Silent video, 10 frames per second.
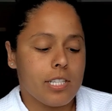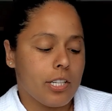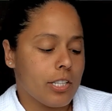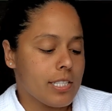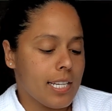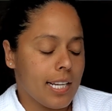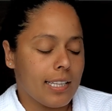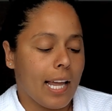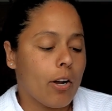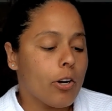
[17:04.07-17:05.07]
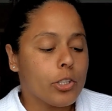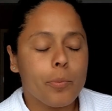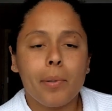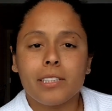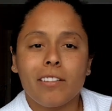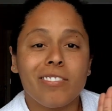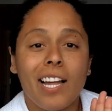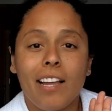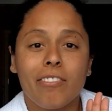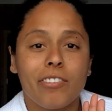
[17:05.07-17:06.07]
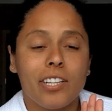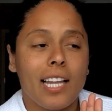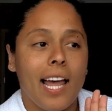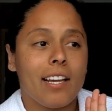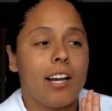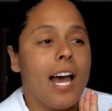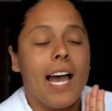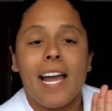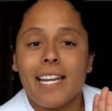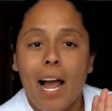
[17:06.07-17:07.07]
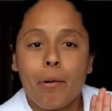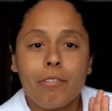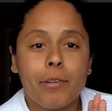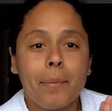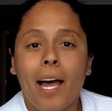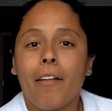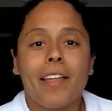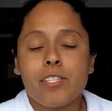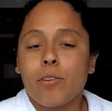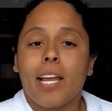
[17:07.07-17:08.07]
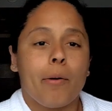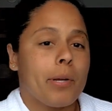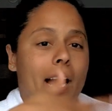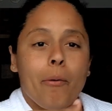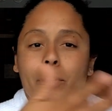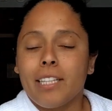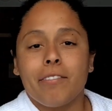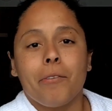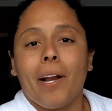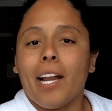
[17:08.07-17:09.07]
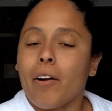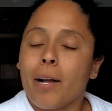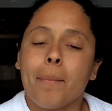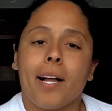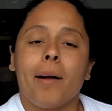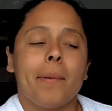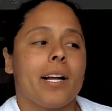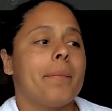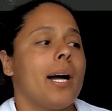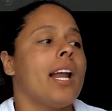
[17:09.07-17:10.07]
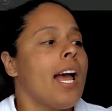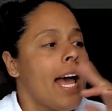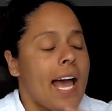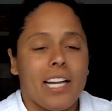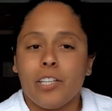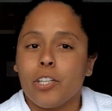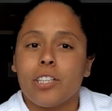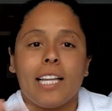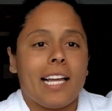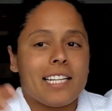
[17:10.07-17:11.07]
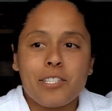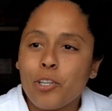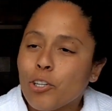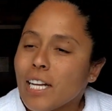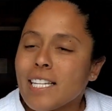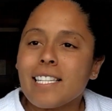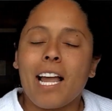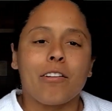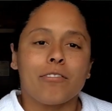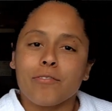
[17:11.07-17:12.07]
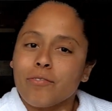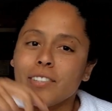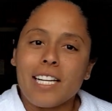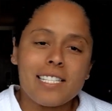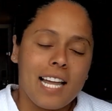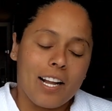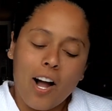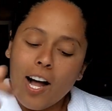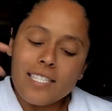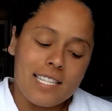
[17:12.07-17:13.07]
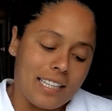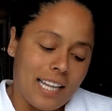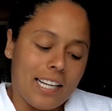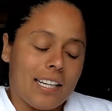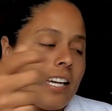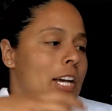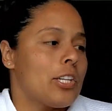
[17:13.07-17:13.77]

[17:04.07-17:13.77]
see your ticket like, oh, you booked a flight for like an hour from now. That's okay. We got one leaving right now. Come on. And it's like constant, like